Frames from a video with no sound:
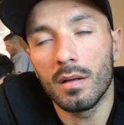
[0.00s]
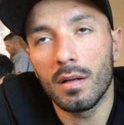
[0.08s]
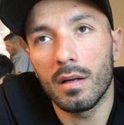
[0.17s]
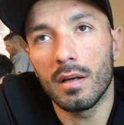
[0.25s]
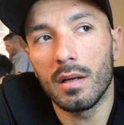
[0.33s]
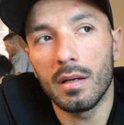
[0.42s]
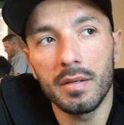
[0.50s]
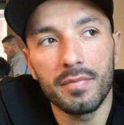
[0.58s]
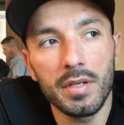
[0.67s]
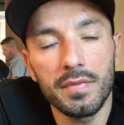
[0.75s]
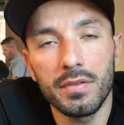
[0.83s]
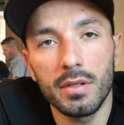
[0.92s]

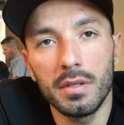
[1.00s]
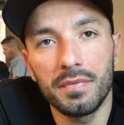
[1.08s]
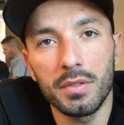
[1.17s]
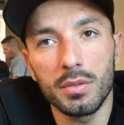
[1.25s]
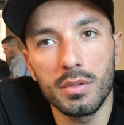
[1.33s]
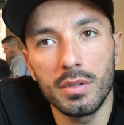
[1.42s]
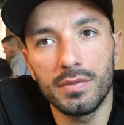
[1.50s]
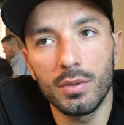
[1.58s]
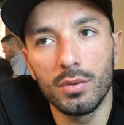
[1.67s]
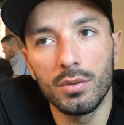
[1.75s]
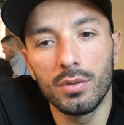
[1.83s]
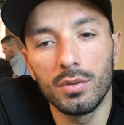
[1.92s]
if
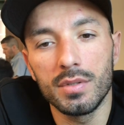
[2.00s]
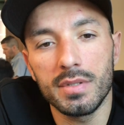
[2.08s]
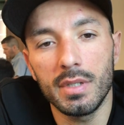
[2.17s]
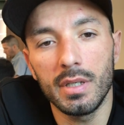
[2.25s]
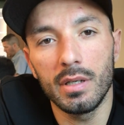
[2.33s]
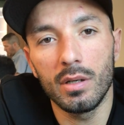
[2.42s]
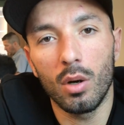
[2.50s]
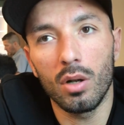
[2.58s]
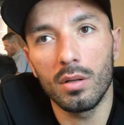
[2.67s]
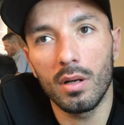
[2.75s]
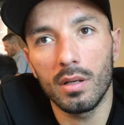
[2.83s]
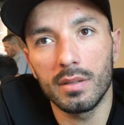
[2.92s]
you see
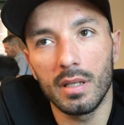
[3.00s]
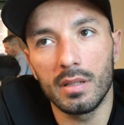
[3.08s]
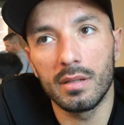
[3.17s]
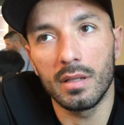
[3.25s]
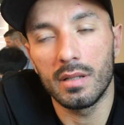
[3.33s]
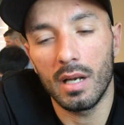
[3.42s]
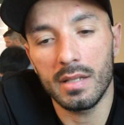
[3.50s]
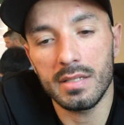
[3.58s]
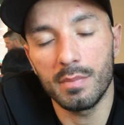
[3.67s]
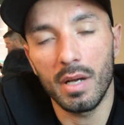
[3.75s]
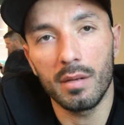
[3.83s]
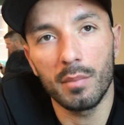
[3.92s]
all the
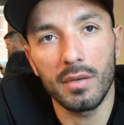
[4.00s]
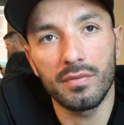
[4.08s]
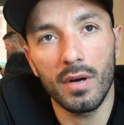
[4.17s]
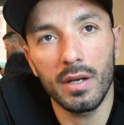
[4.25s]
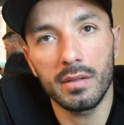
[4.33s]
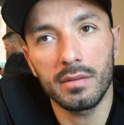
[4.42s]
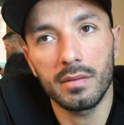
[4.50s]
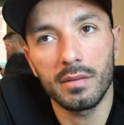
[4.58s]
last my fight,